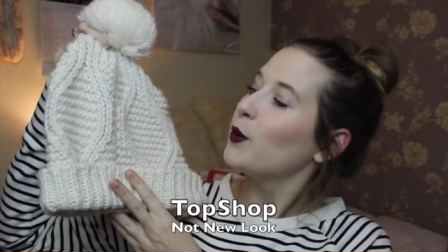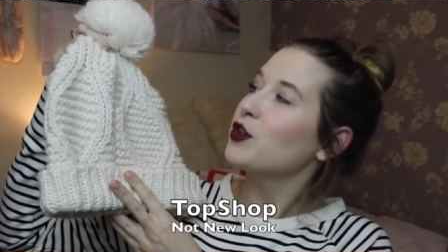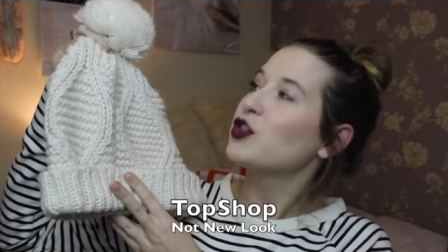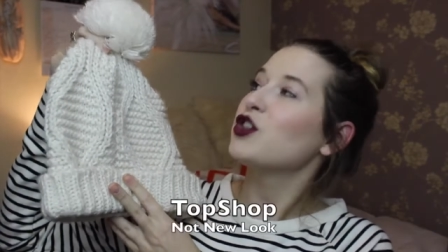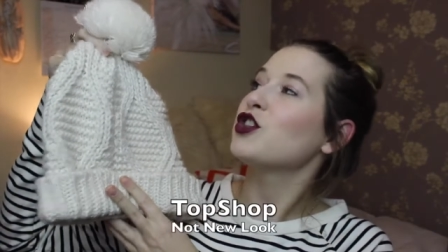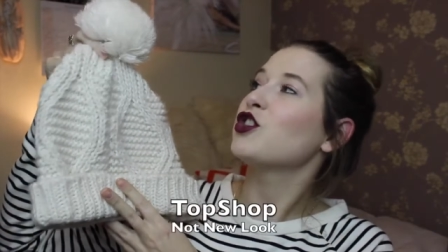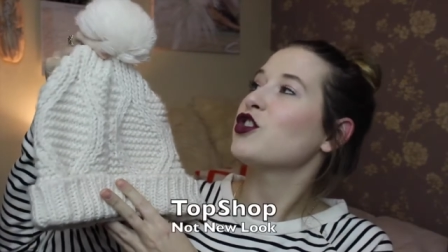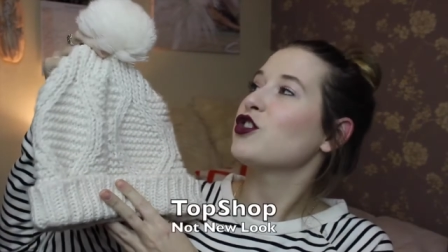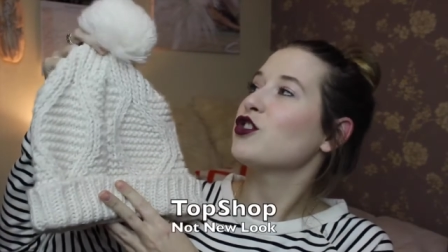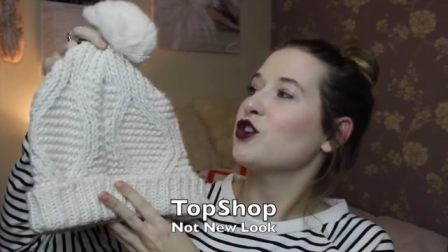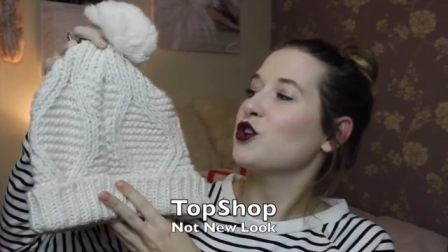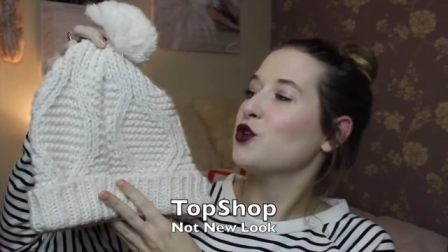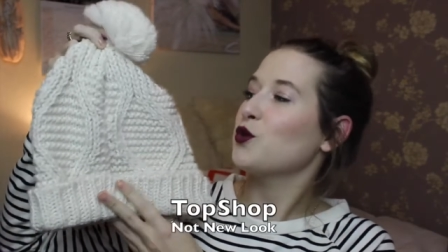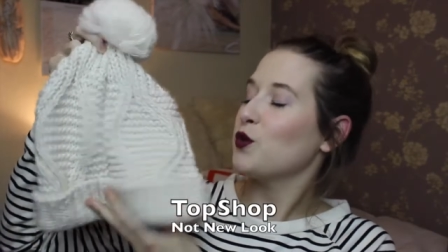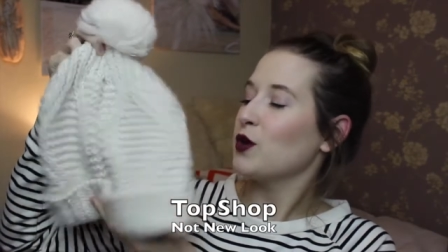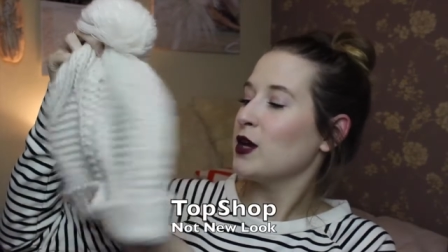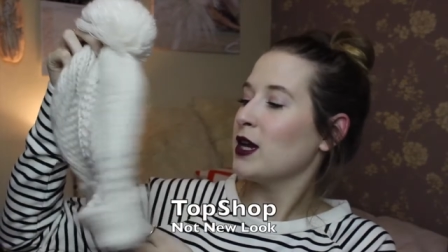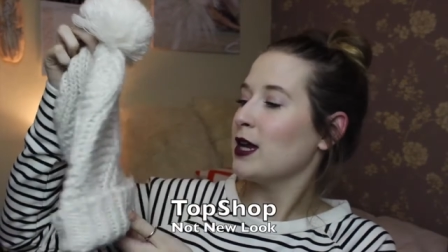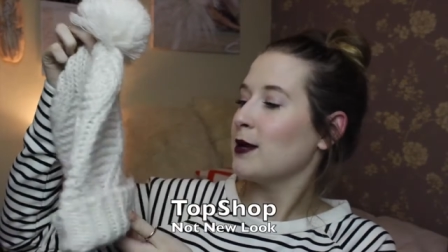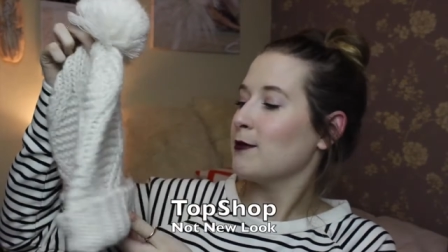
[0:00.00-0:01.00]
which is just a
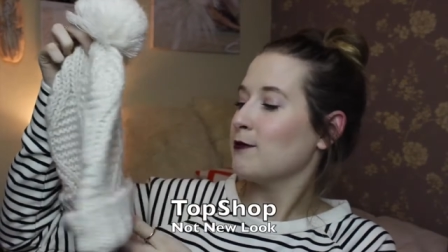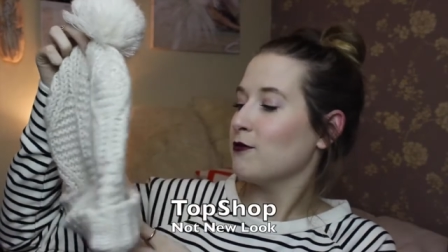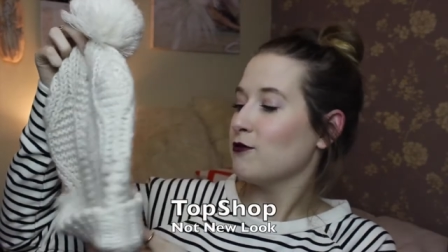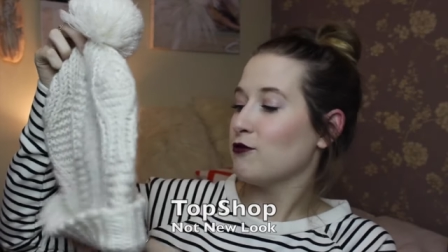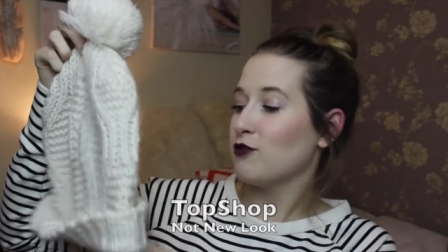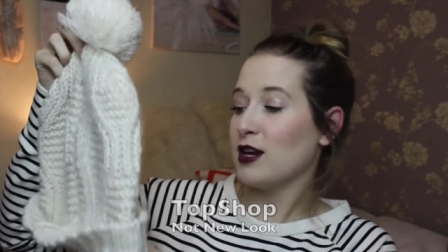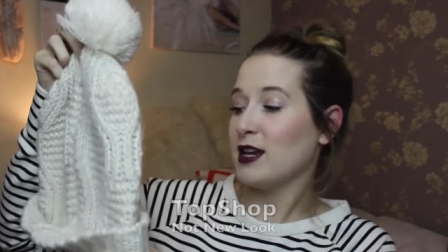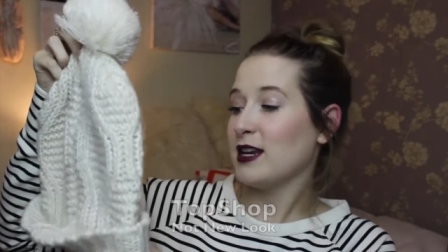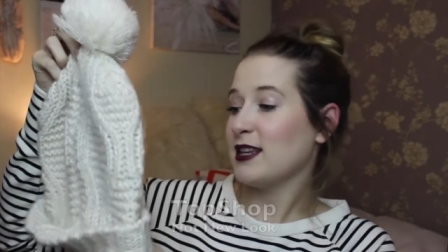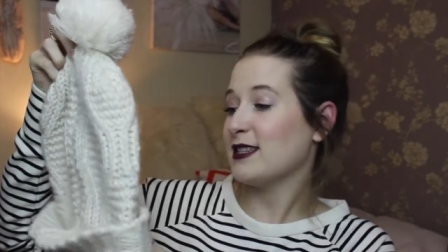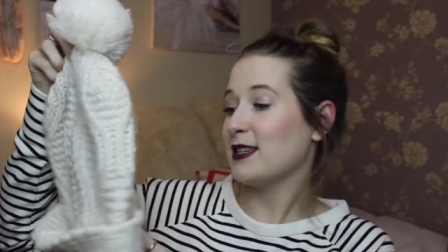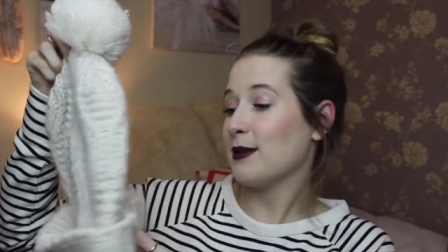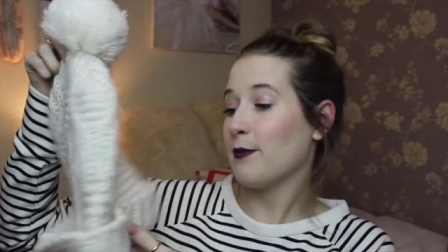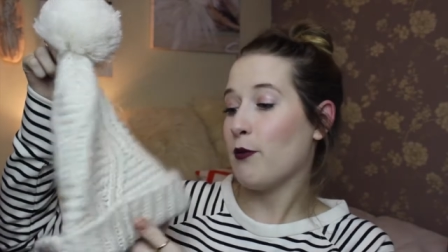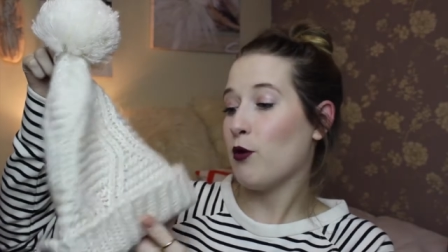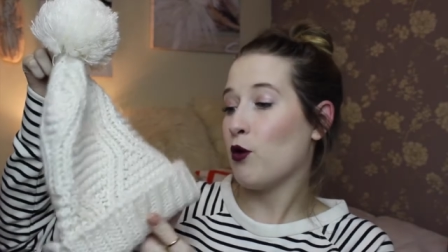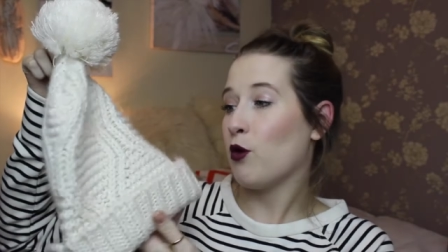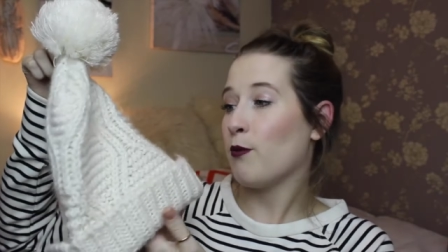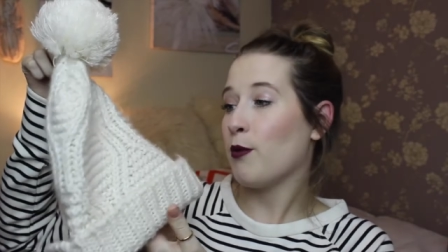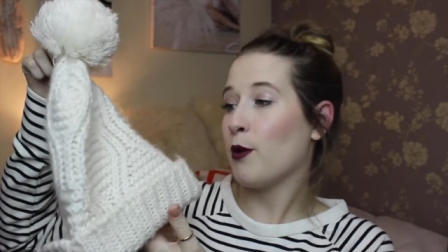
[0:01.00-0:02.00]
cream, really
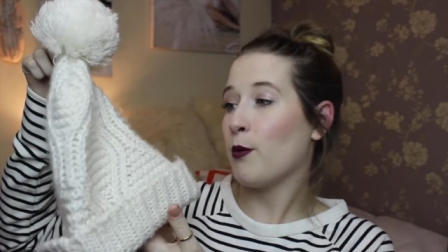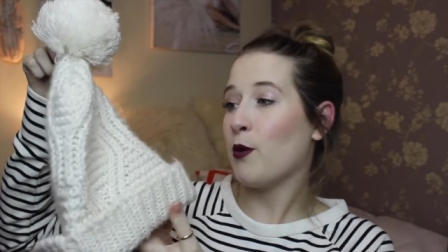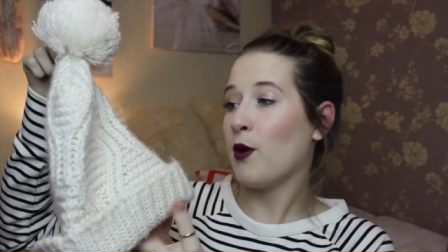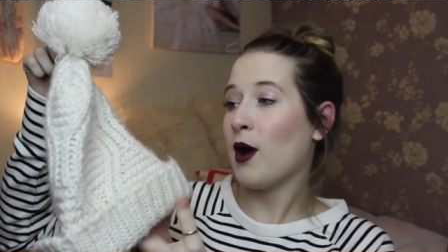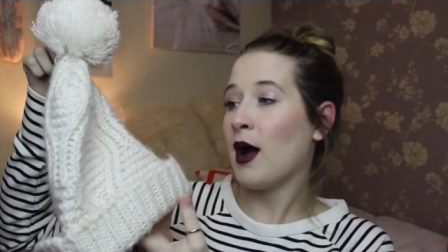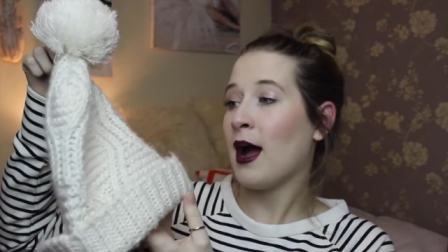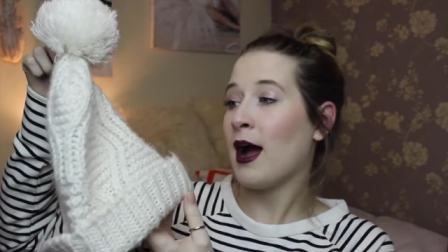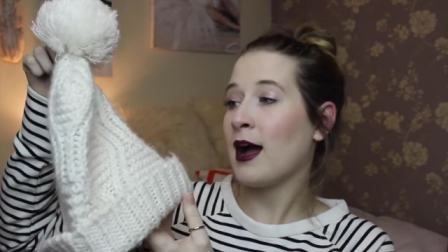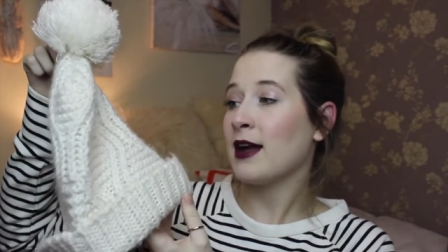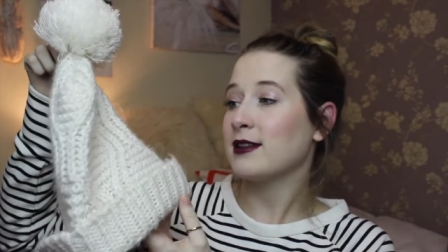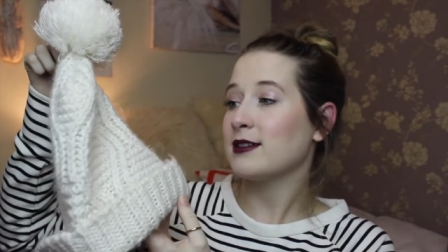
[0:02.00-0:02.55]
simple bobble hat